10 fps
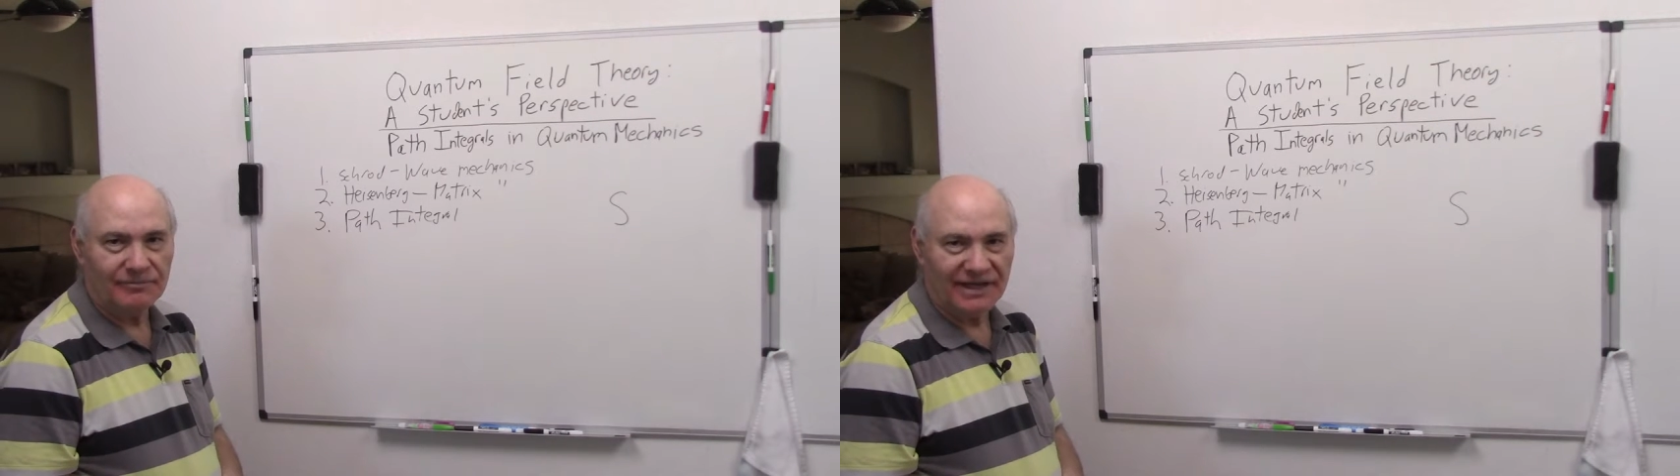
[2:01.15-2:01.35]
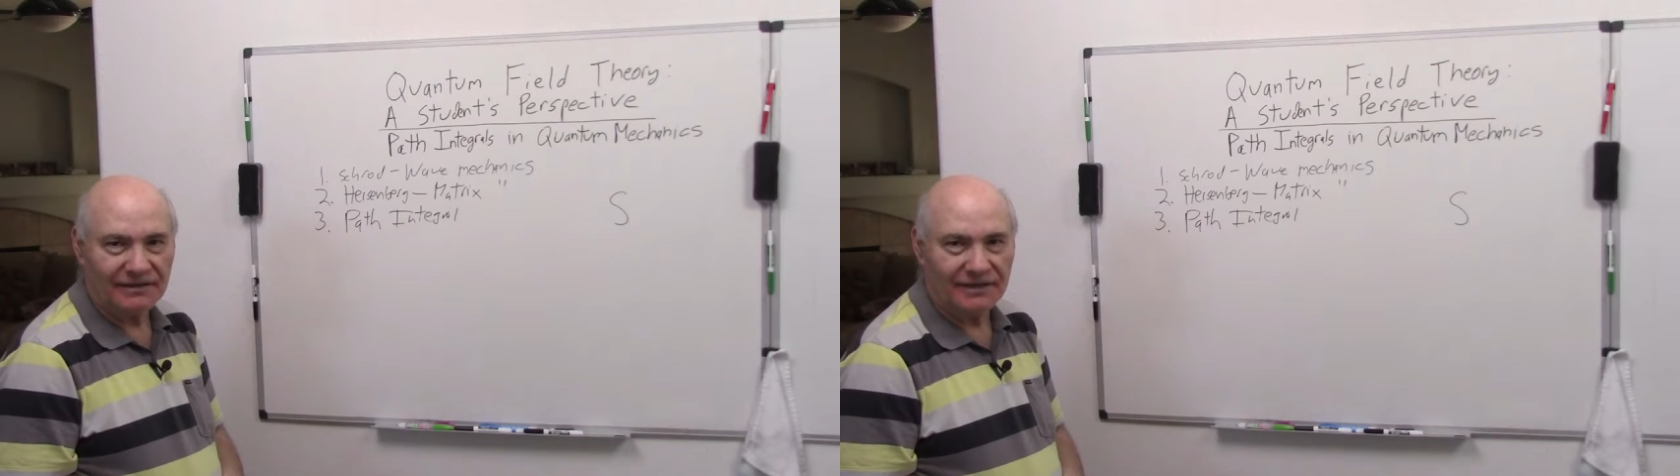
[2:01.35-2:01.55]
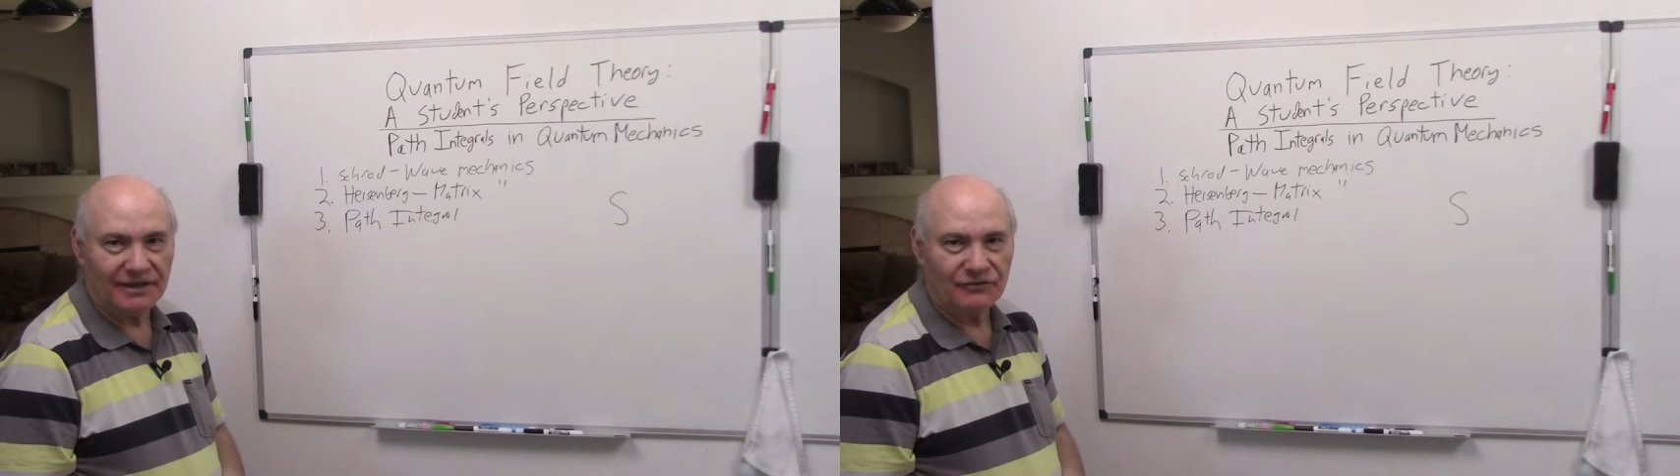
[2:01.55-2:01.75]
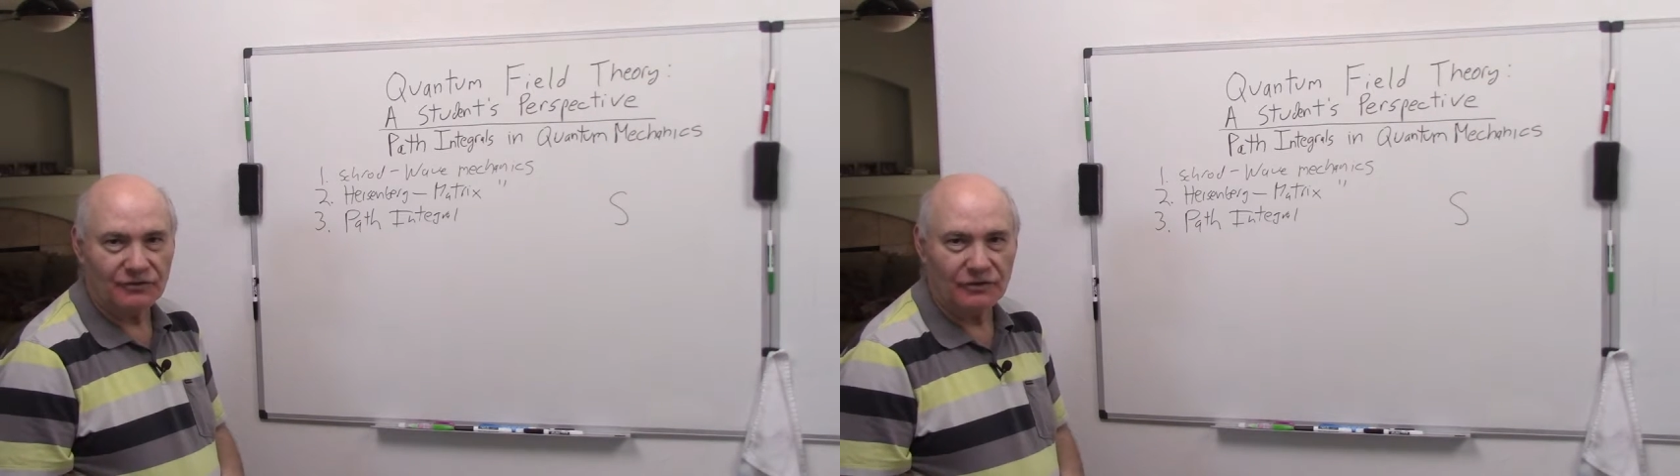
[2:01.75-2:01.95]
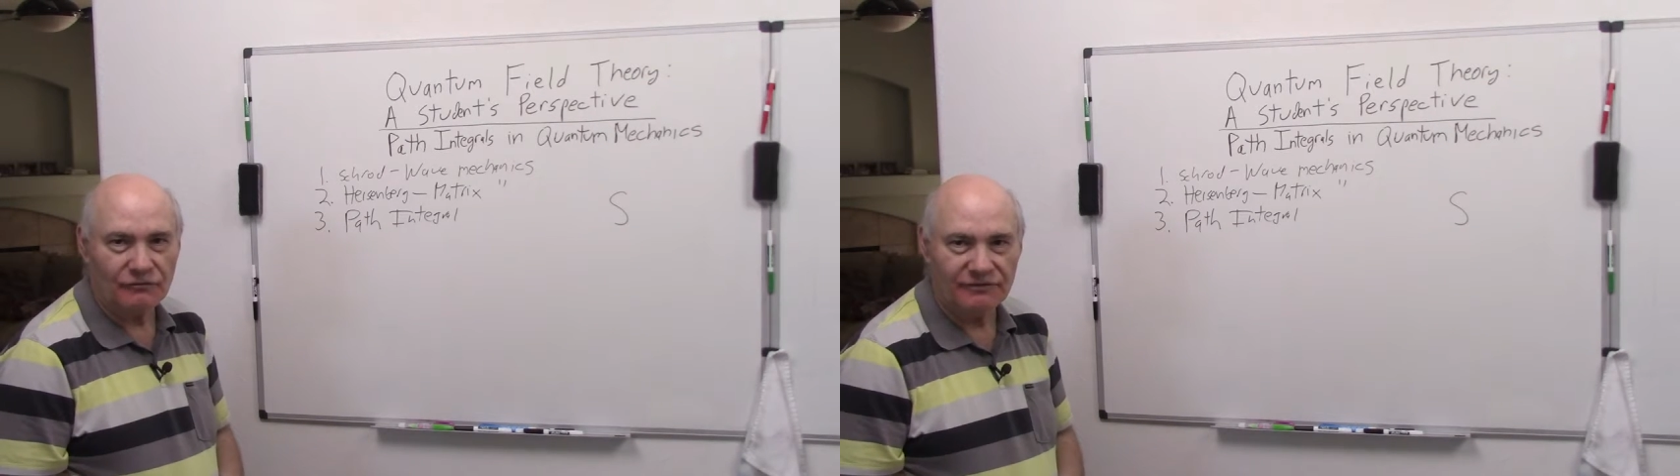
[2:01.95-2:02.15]
about that,
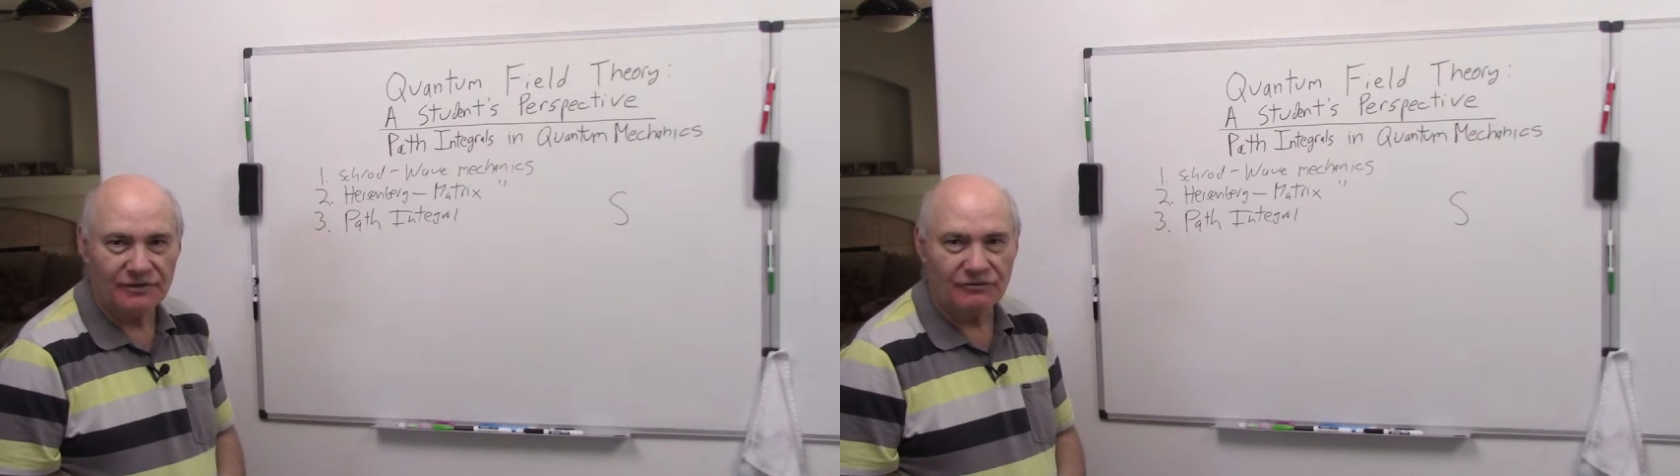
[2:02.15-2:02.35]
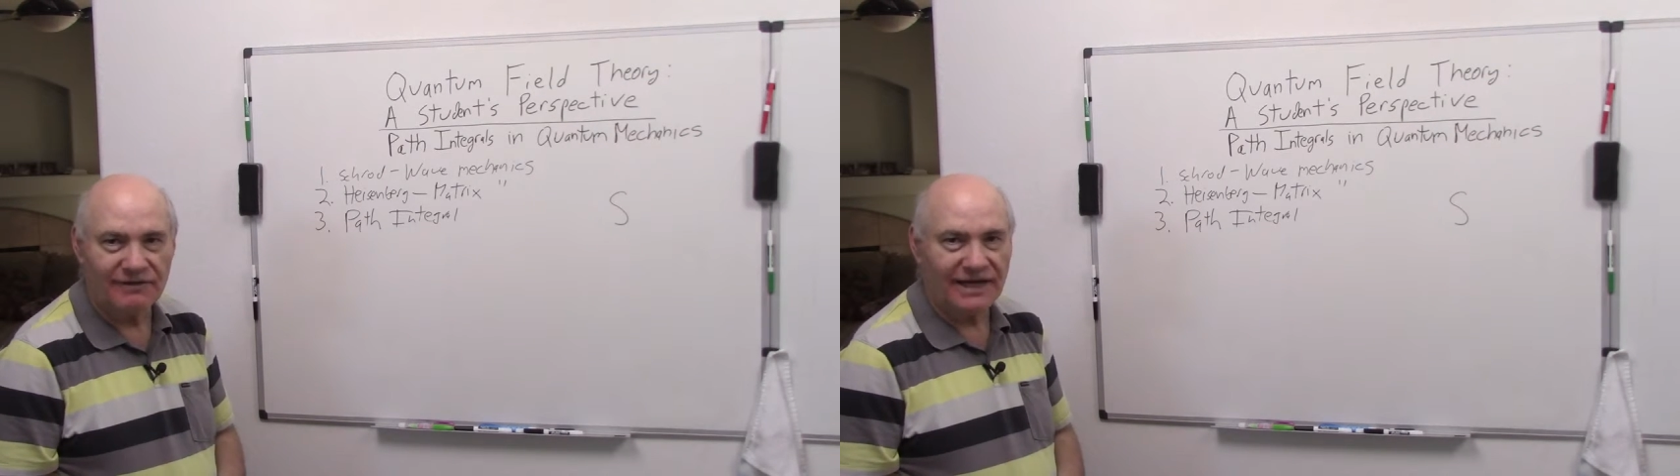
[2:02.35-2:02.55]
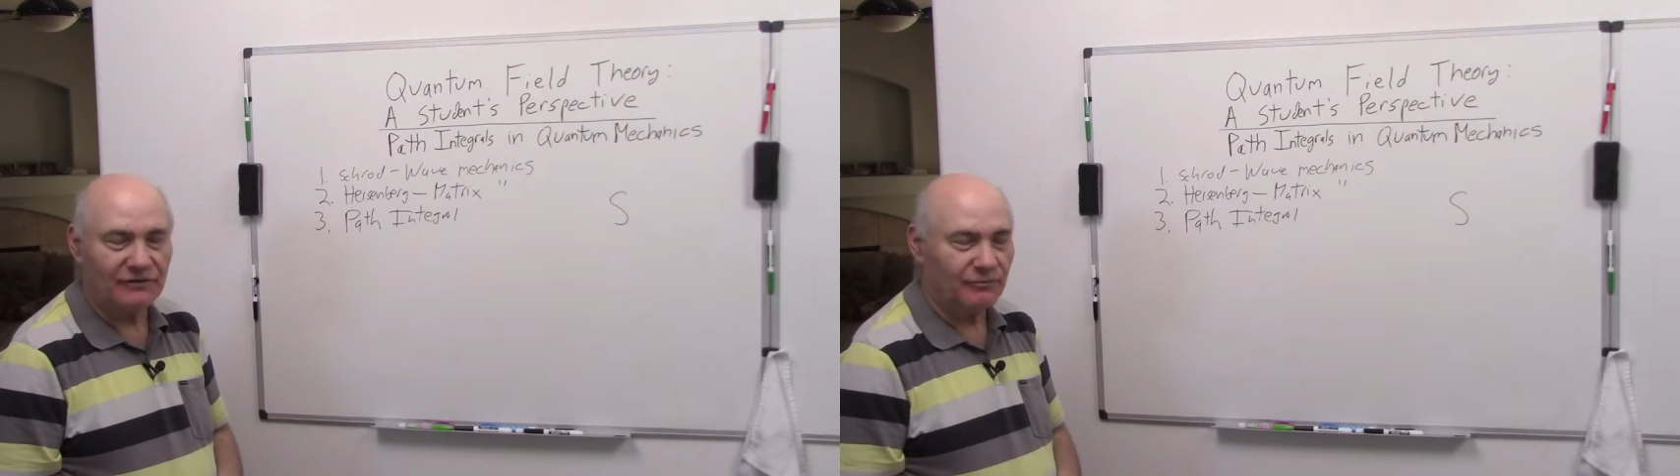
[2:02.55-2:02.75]
so go read Dirac's